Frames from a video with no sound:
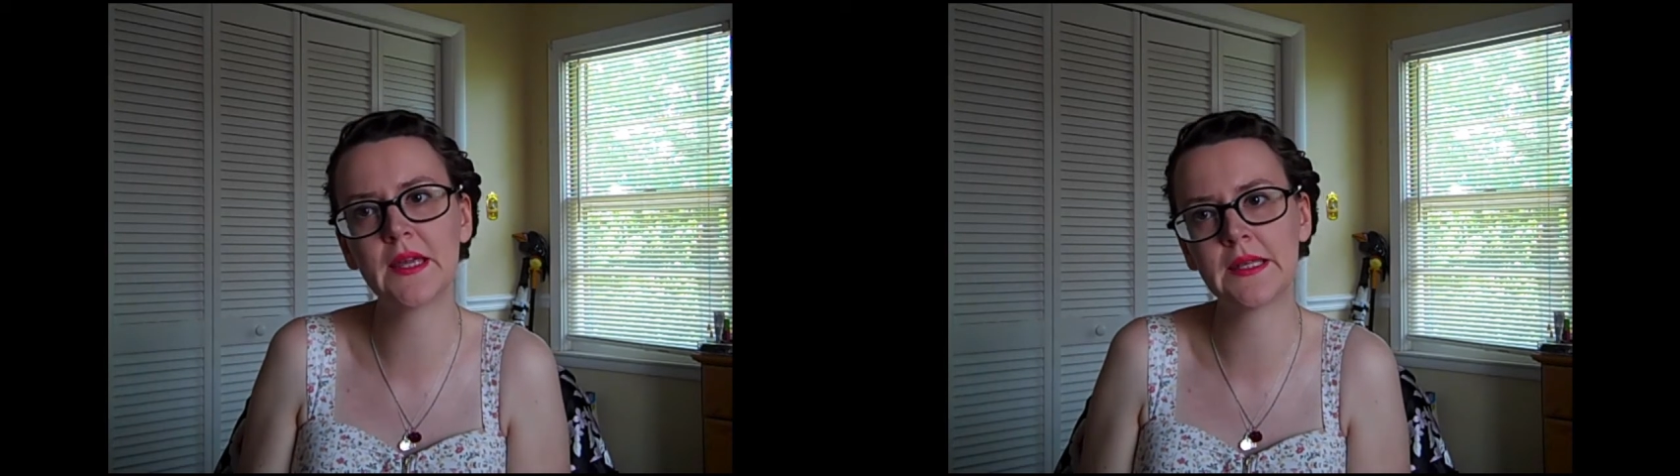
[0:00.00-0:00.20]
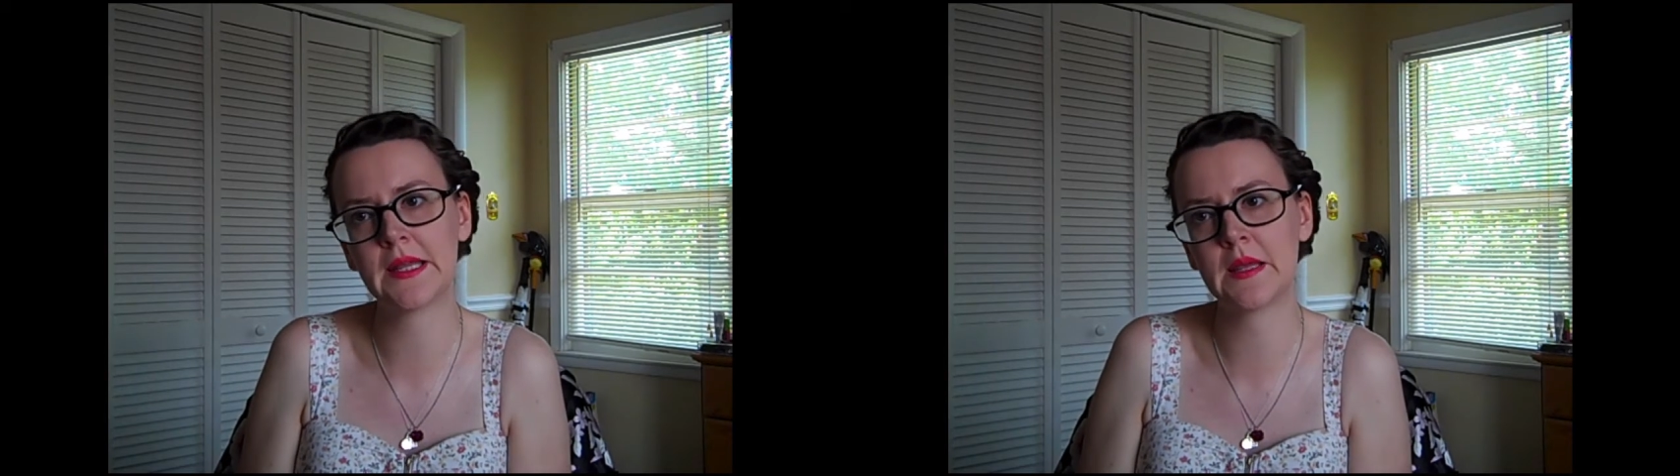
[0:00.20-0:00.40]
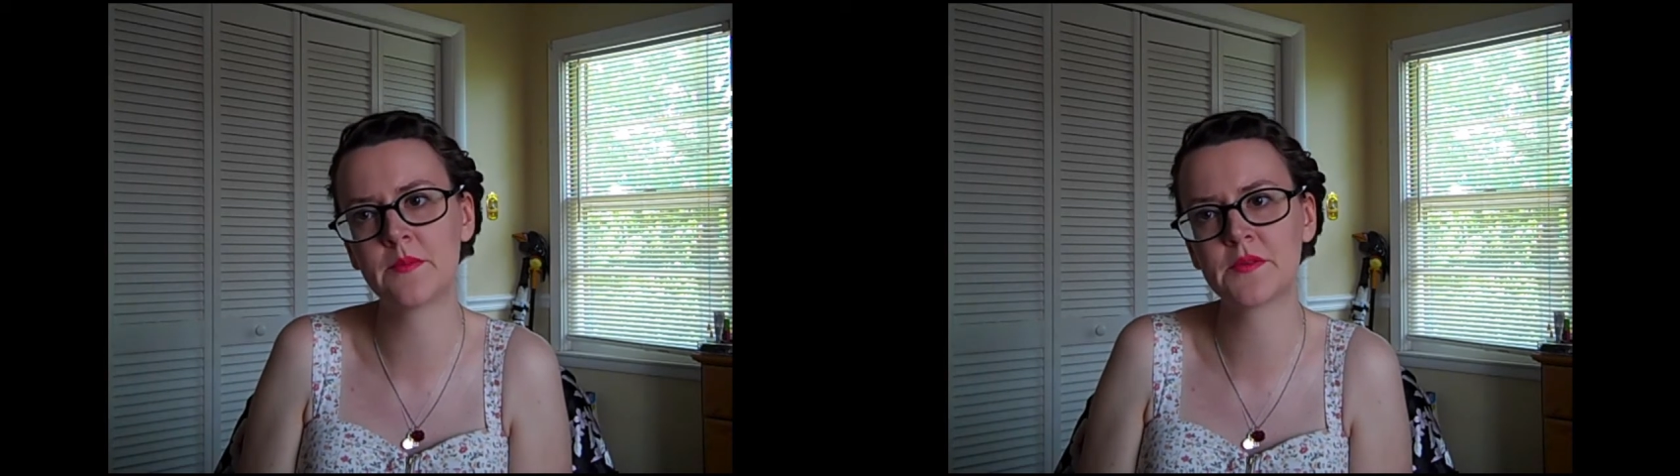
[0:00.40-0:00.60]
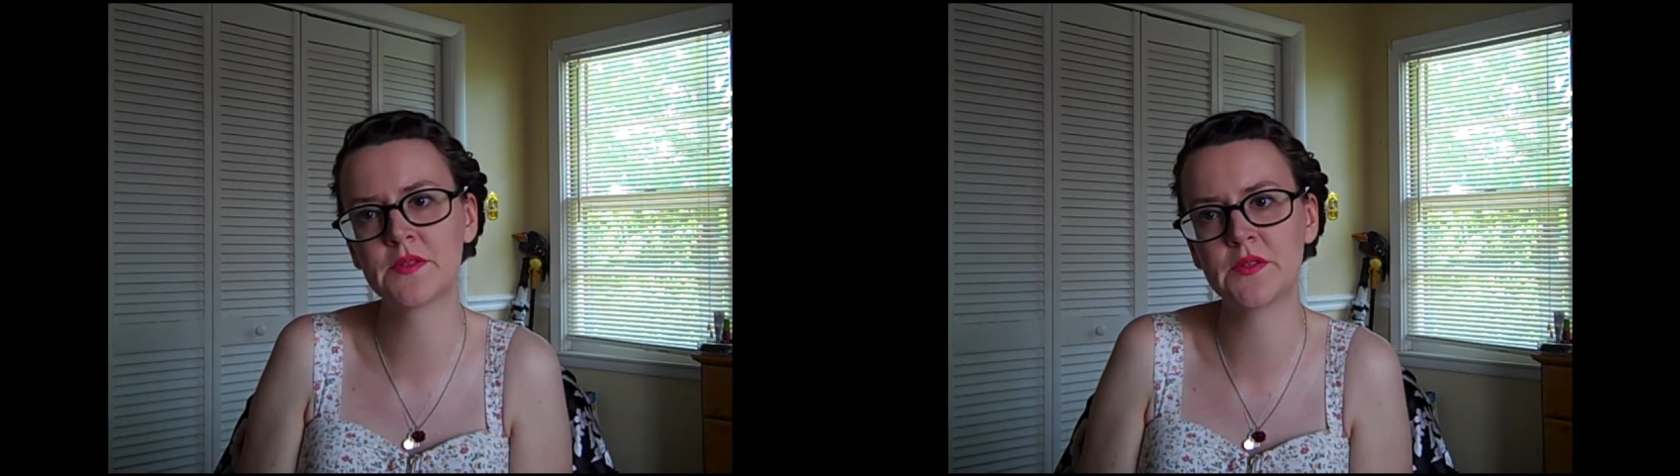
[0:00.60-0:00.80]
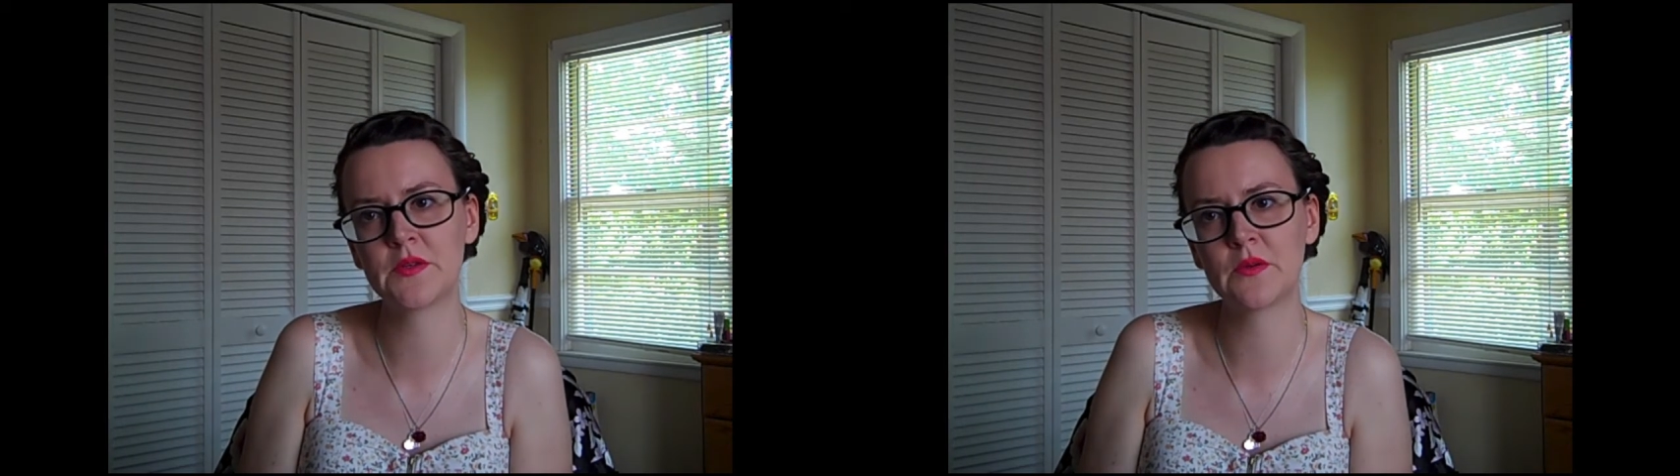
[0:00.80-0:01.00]
and able
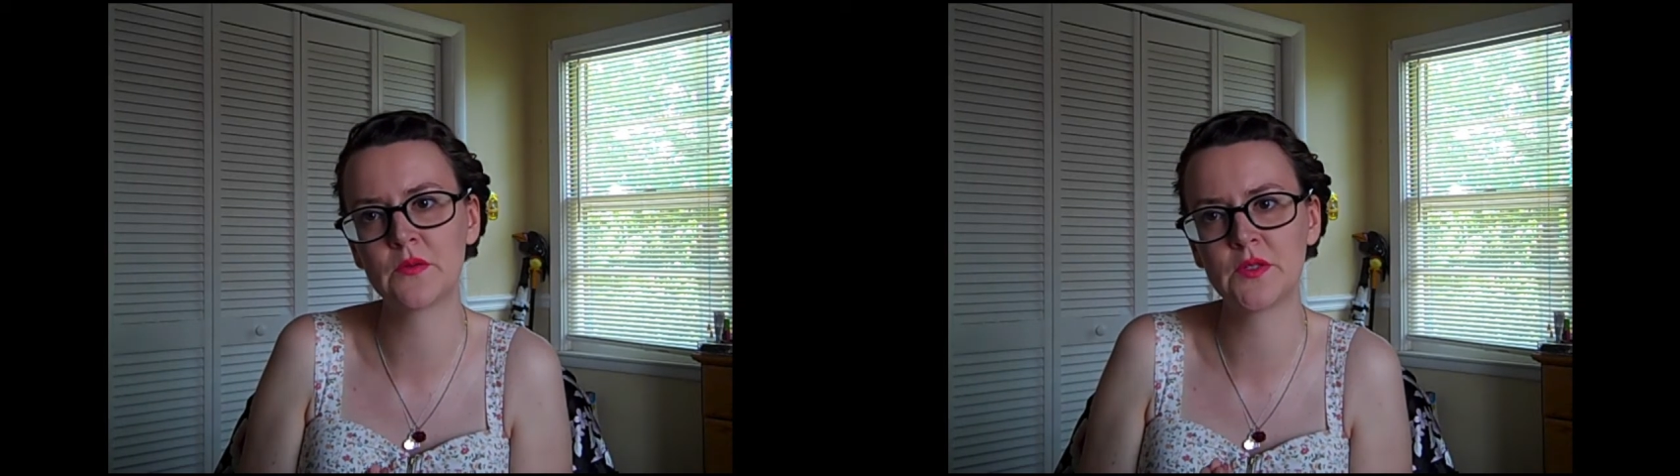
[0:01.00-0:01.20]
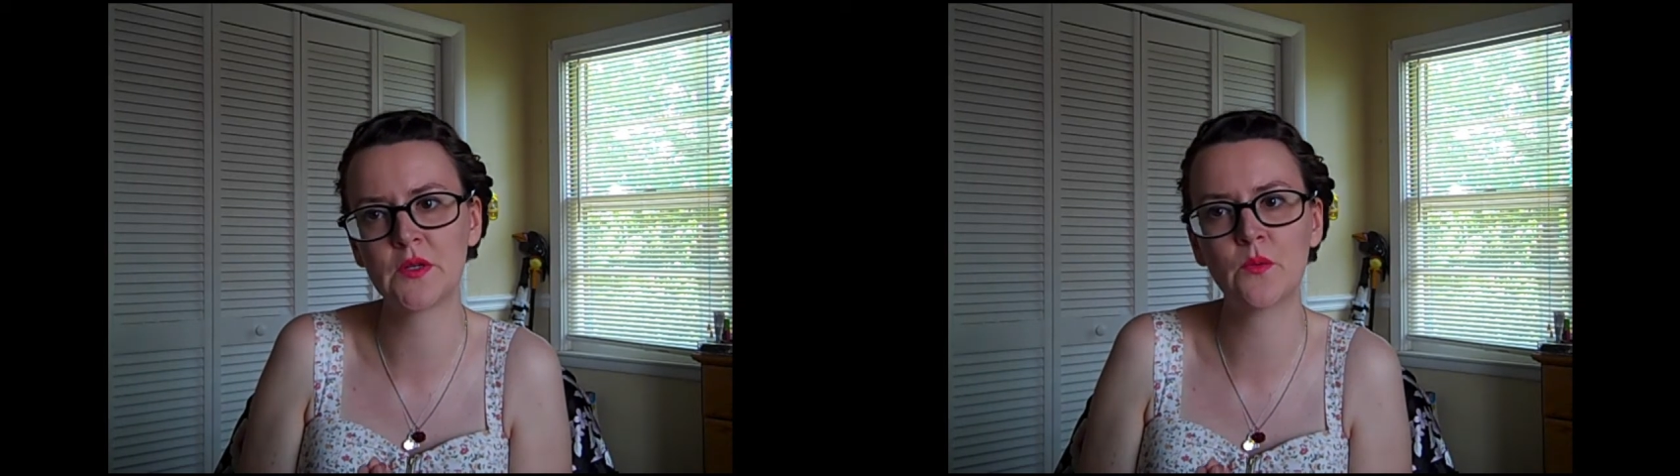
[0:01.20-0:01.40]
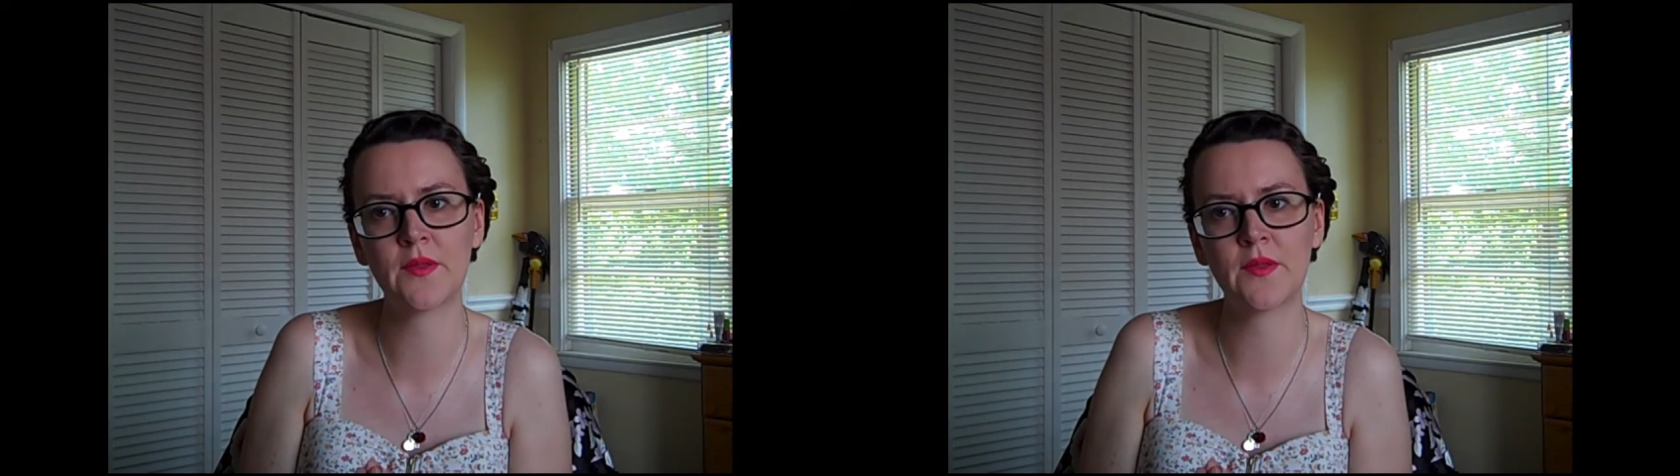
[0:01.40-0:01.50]
to do